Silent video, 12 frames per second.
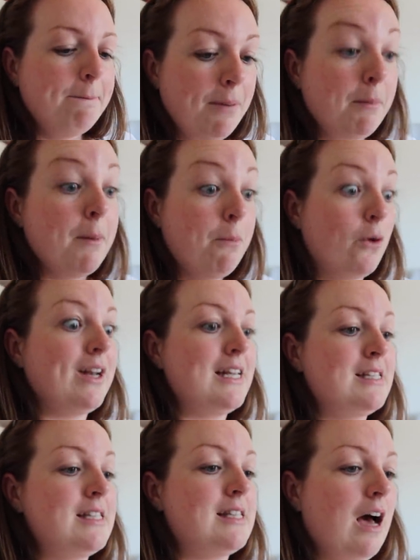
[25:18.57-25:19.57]
but my point
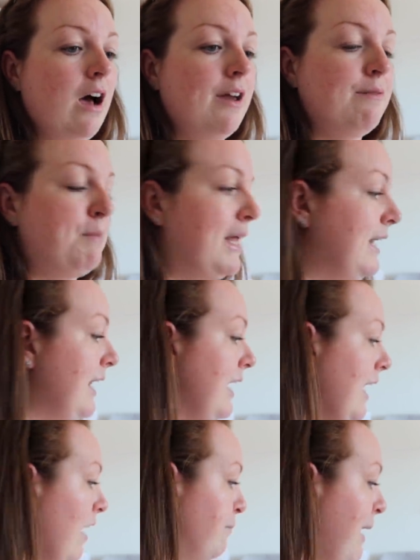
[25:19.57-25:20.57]
is is that I've been in
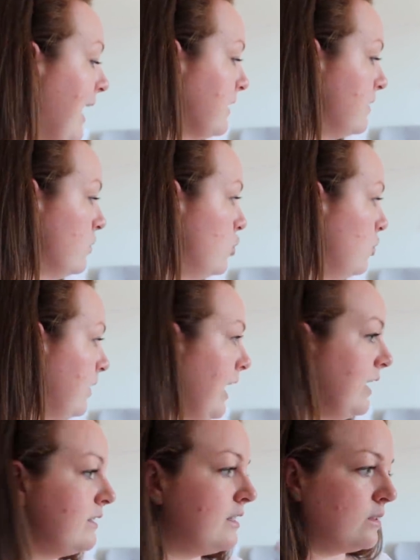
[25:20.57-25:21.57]
and out of bags and
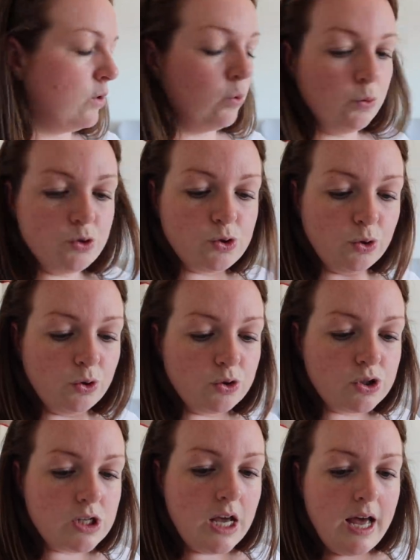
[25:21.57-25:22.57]
suitcases and all
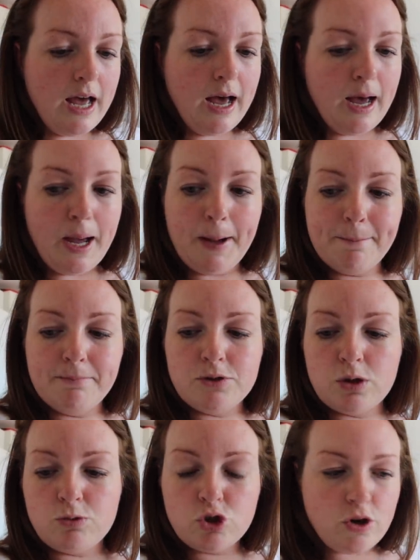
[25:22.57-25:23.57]
sorts um,
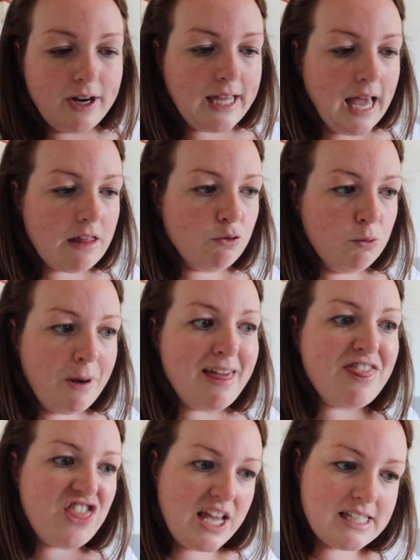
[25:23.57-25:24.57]
so I'm just trying to gather all my
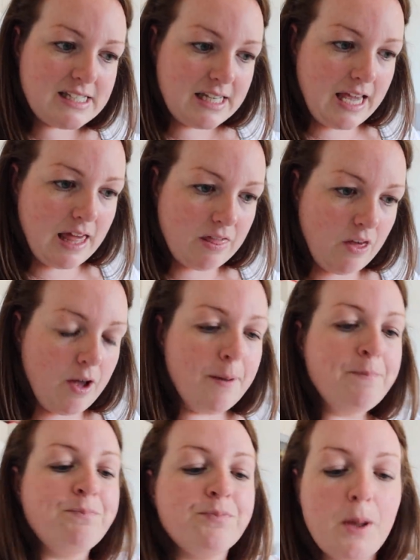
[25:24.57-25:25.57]
things together